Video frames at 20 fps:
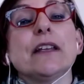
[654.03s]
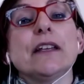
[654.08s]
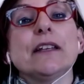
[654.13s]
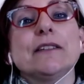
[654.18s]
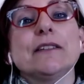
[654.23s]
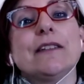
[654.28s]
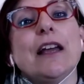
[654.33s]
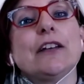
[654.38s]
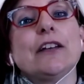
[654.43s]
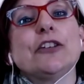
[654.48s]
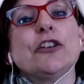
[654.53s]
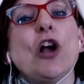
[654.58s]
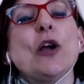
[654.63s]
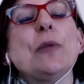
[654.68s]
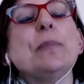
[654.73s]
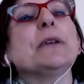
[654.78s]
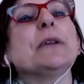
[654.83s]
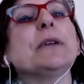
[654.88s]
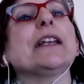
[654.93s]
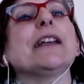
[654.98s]
is that
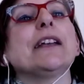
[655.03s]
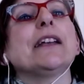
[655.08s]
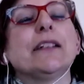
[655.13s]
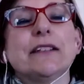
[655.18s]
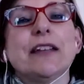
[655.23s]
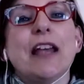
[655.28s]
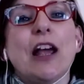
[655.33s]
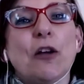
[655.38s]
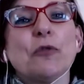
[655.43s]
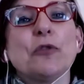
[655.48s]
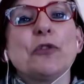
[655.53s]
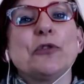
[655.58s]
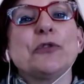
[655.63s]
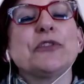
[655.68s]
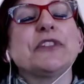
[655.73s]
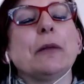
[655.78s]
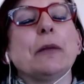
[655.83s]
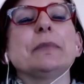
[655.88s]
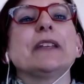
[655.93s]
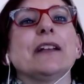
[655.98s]
nobody can tell you
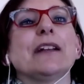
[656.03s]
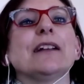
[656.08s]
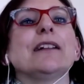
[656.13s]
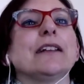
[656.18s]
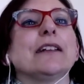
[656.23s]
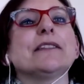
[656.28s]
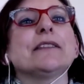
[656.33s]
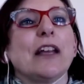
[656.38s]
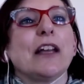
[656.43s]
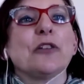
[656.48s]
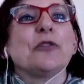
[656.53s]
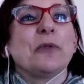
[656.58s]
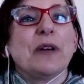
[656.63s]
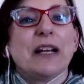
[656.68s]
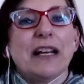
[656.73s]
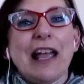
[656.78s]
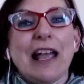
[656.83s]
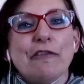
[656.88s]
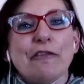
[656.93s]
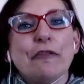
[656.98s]
something unless they
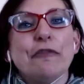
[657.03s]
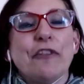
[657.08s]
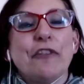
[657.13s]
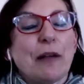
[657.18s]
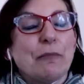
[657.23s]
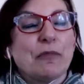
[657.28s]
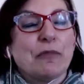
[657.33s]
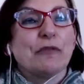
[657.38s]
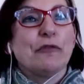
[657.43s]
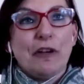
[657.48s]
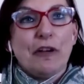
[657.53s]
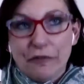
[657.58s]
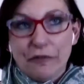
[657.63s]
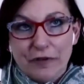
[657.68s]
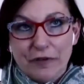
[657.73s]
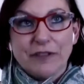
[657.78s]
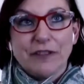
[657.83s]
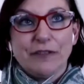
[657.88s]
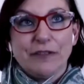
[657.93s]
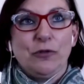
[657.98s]
already have a frame of
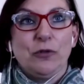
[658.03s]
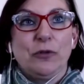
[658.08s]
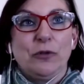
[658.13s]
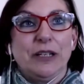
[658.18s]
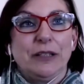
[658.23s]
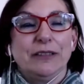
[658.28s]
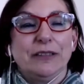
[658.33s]
reference for it.